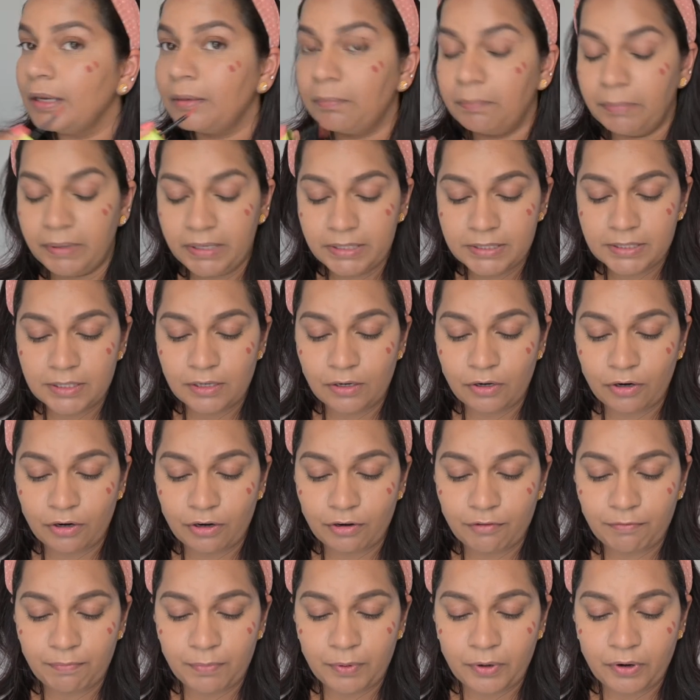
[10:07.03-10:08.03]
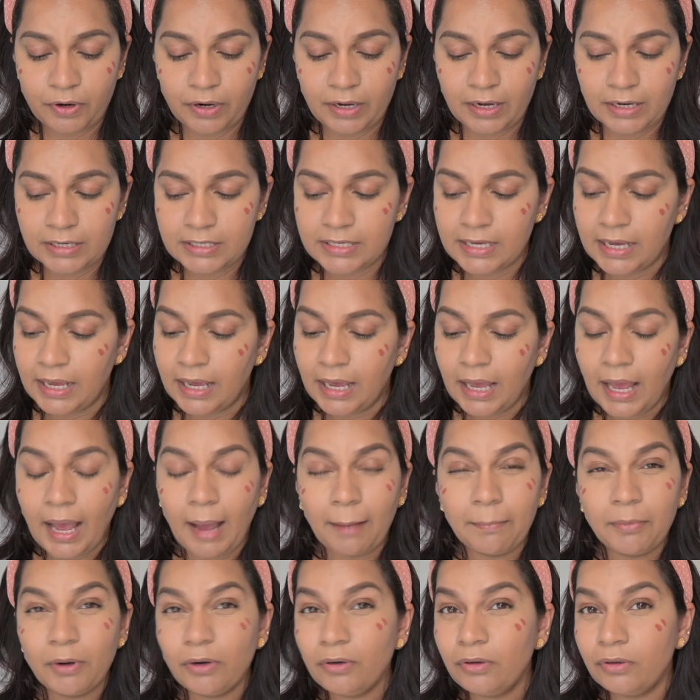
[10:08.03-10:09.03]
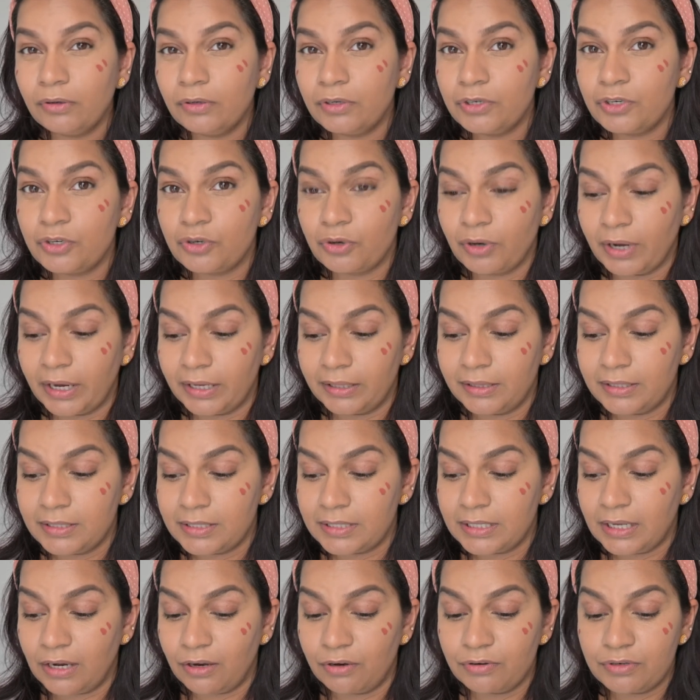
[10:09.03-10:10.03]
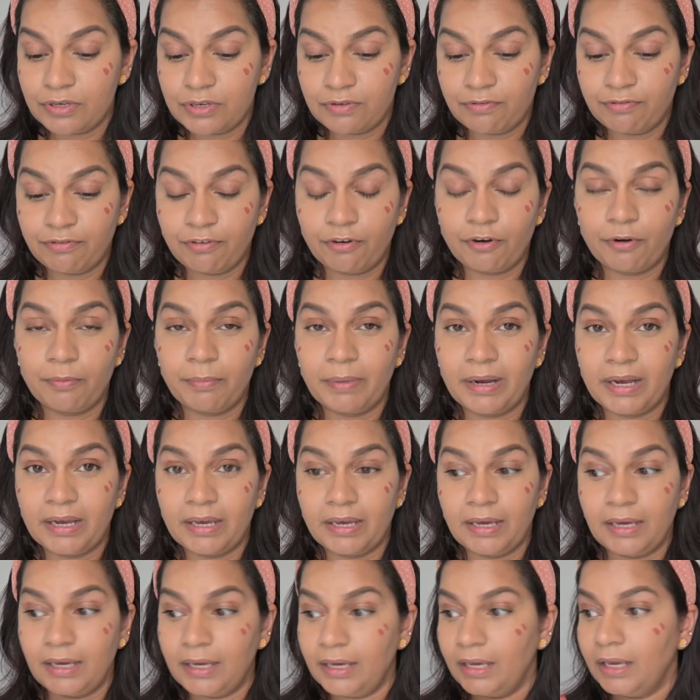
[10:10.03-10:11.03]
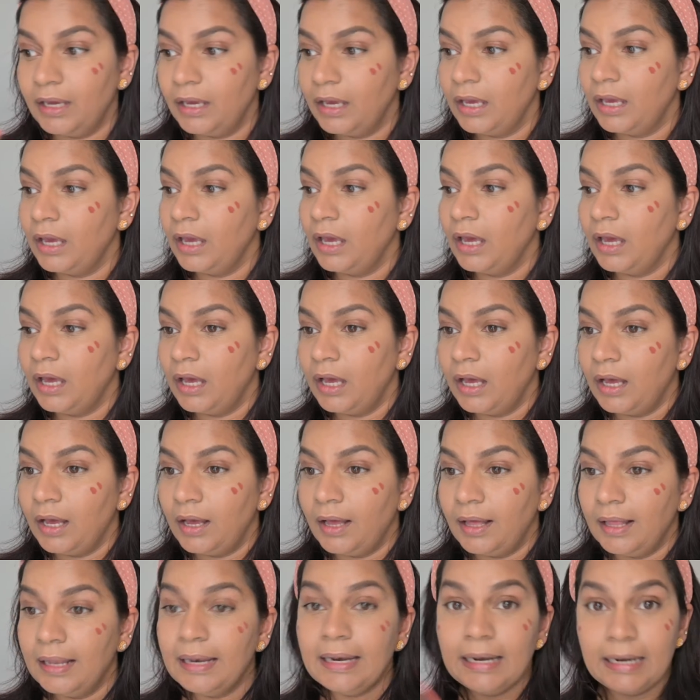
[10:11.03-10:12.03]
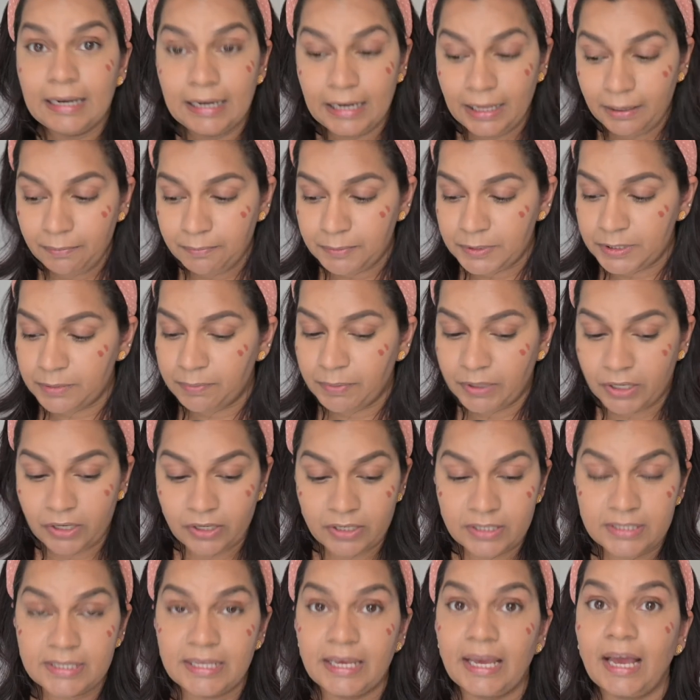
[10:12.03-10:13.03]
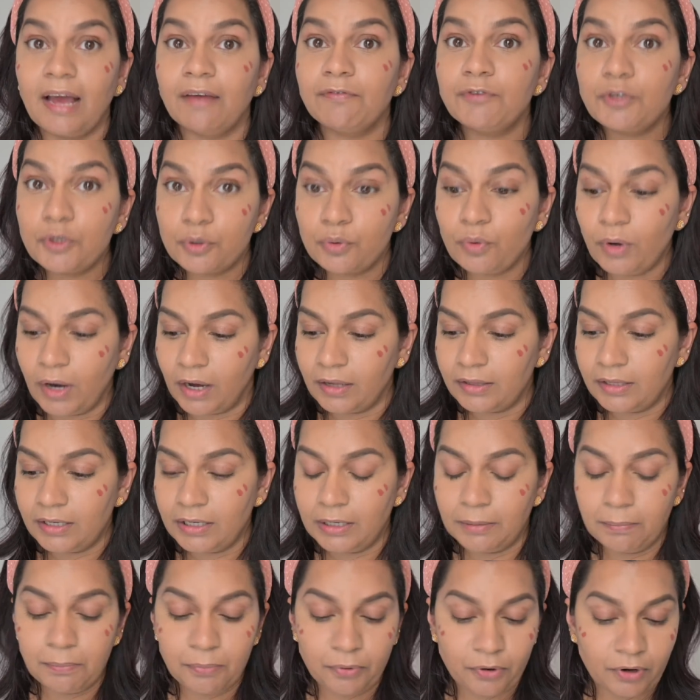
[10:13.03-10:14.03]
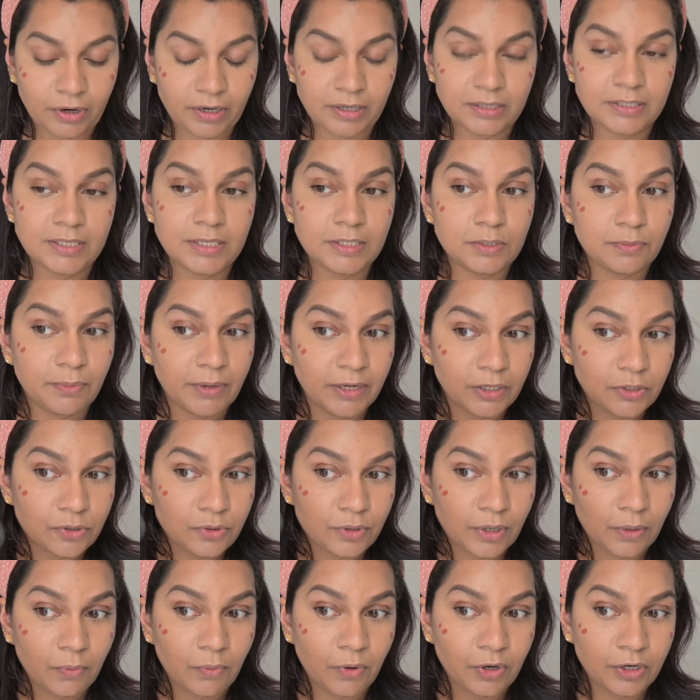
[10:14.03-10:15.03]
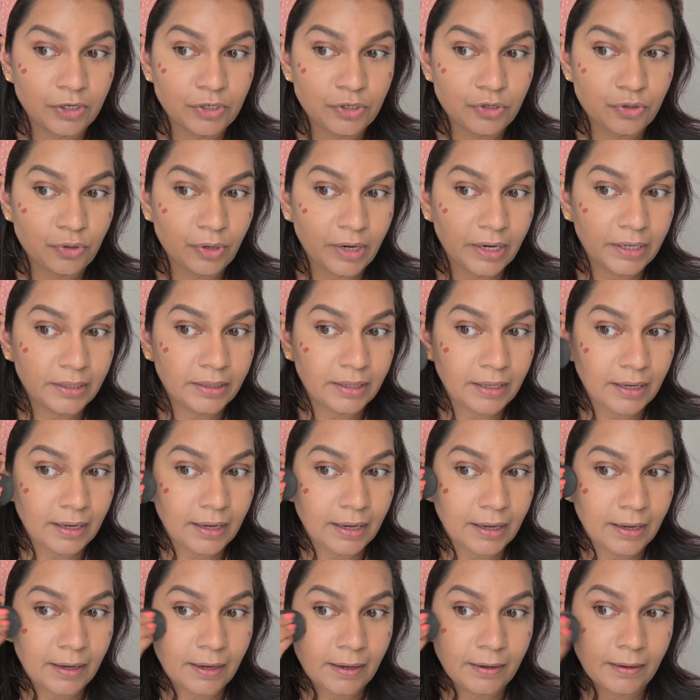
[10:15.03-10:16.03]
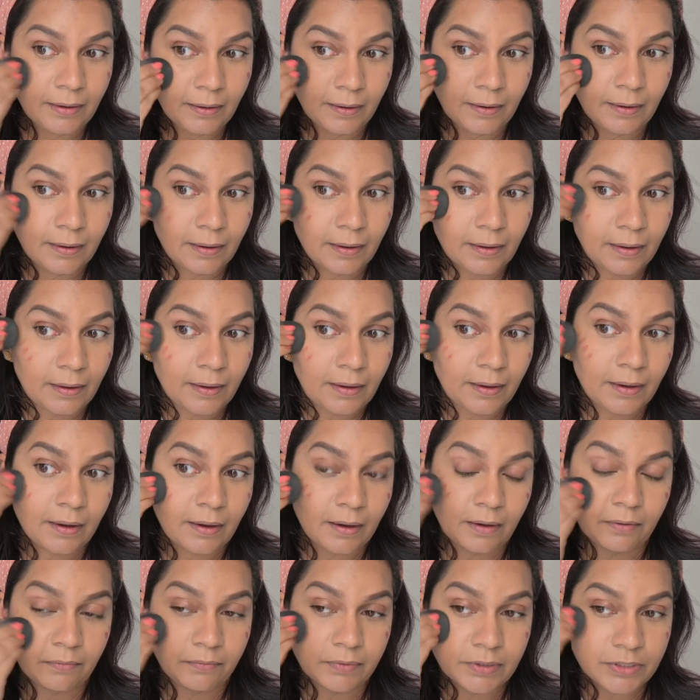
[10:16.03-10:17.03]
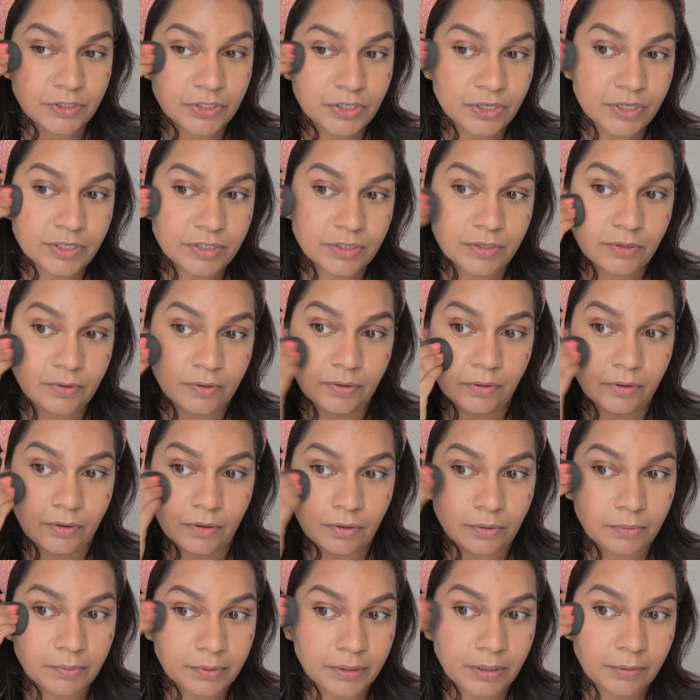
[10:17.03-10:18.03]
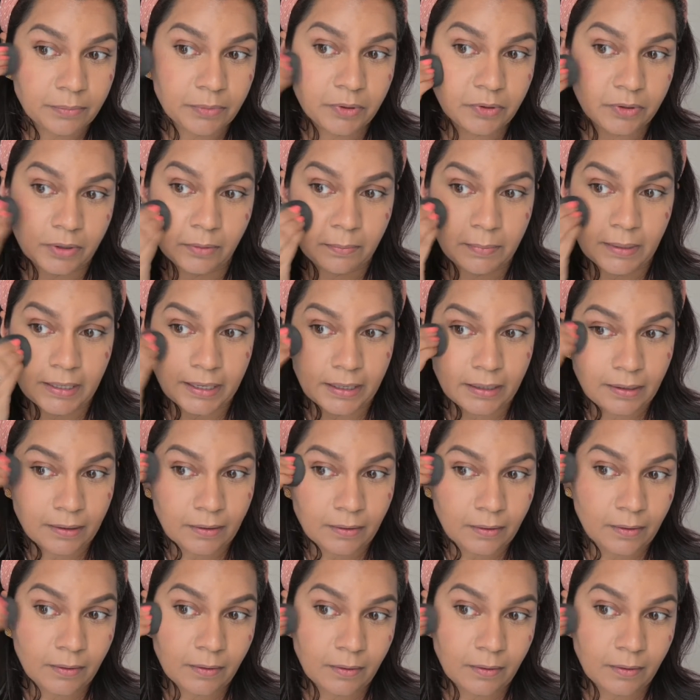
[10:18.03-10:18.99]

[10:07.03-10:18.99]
It picks a lot of product. I'm not gonna try this out for my lips because they have 2 other lip products as well, so I want to try that. And we're just gonna go with a beauty blender.